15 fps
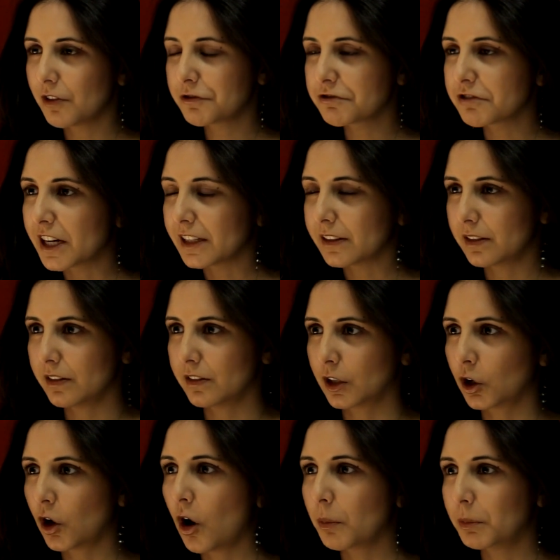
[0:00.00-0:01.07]
phrases
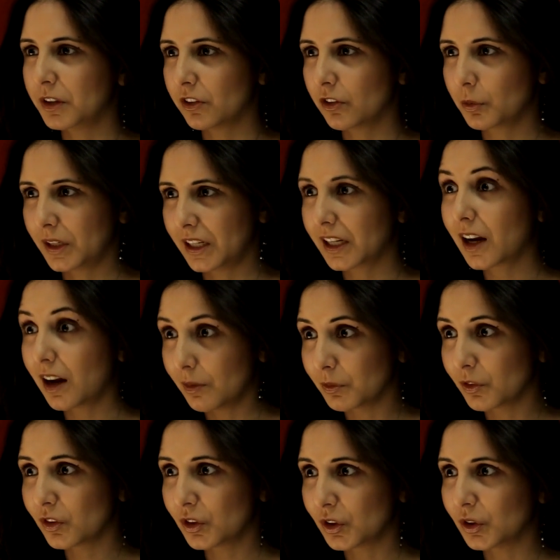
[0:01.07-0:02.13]
and comments when it
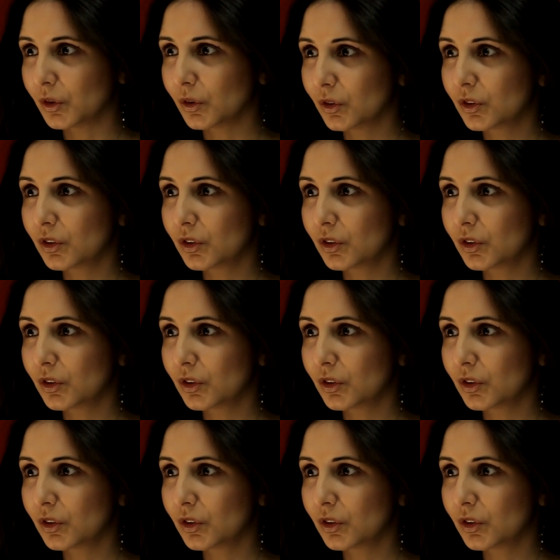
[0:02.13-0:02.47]
comes to